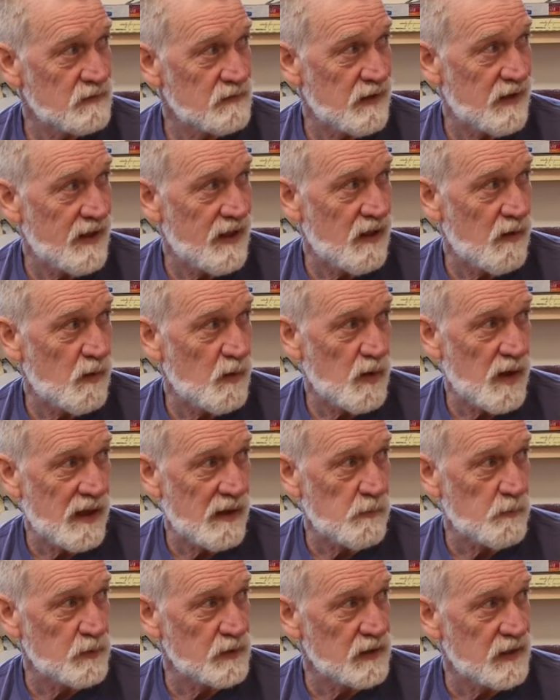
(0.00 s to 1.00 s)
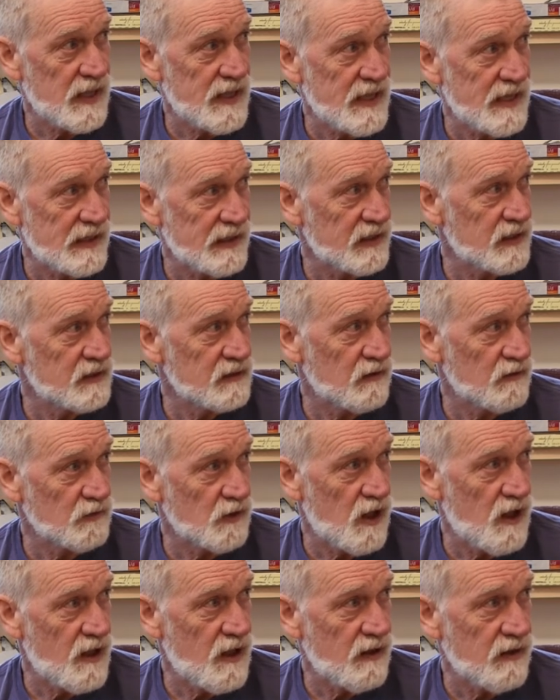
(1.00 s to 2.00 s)
You know, I play a
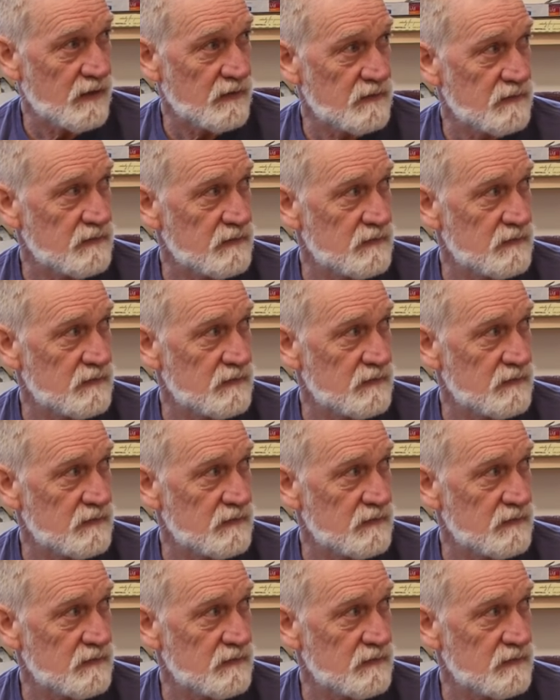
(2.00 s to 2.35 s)
lot